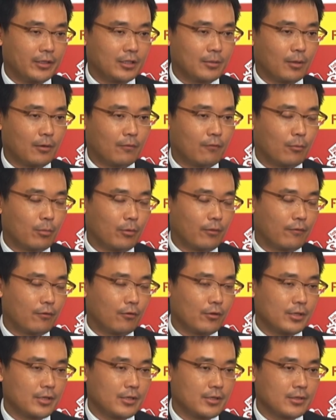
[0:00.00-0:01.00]
is about
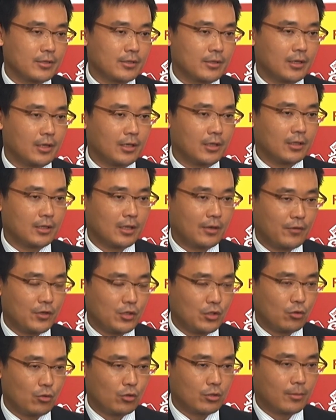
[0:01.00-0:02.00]
4.4 years, and the
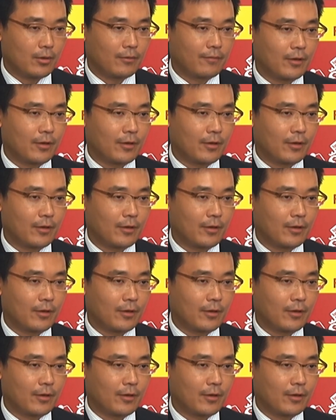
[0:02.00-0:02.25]
average yield is about